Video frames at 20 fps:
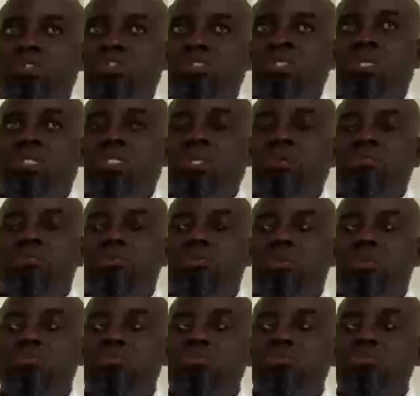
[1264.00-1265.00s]
is that they've
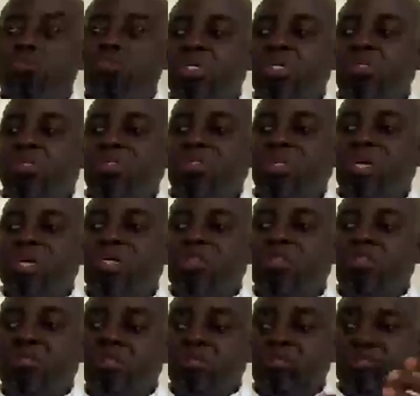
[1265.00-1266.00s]
come to
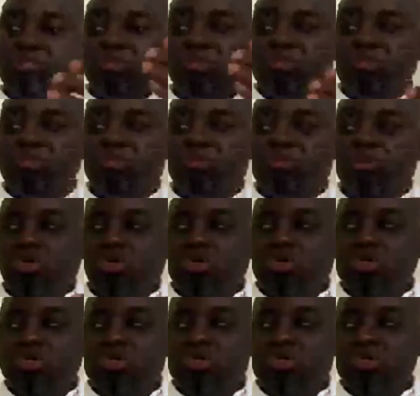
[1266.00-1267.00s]
standardize the process of
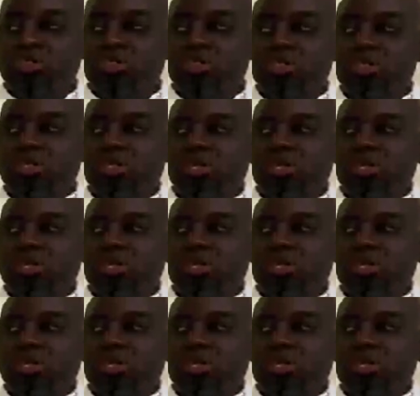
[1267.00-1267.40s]
mortgages